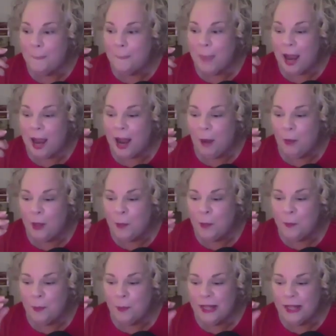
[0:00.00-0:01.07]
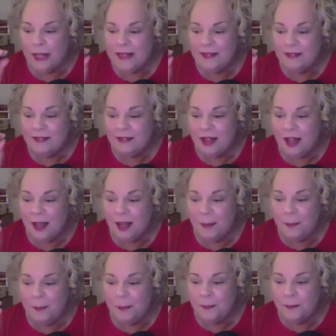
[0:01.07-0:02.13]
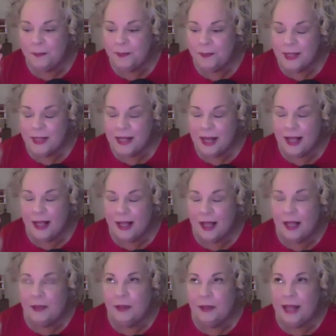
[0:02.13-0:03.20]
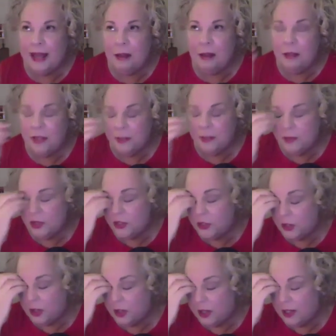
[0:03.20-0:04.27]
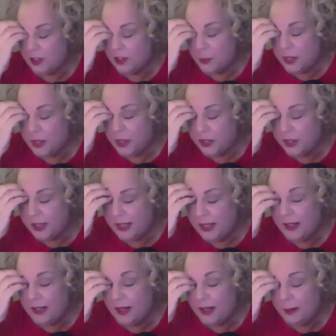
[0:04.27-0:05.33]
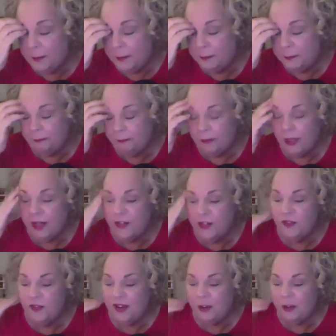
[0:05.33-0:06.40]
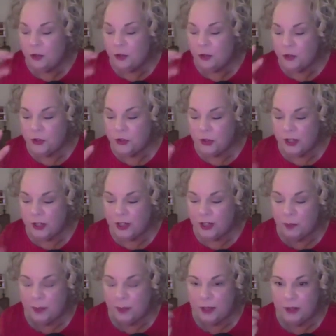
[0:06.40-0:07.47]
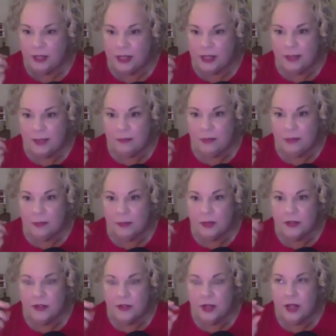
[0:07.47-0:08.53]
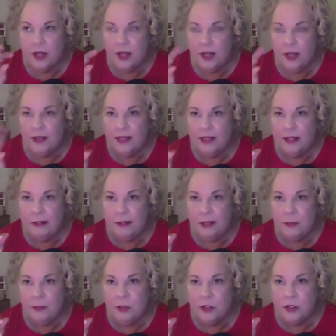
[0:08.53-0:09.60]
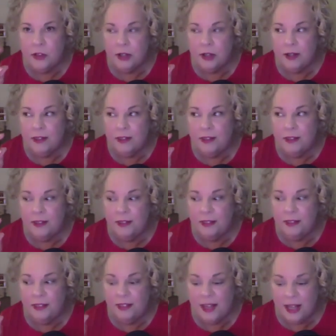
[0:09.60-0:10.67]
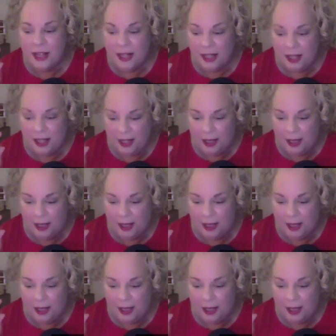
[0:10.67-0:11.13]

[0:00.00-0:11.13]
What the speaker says: I want to bring this up to allow them to start, especially as founders are starting to bring on team members, allowing them to start thinking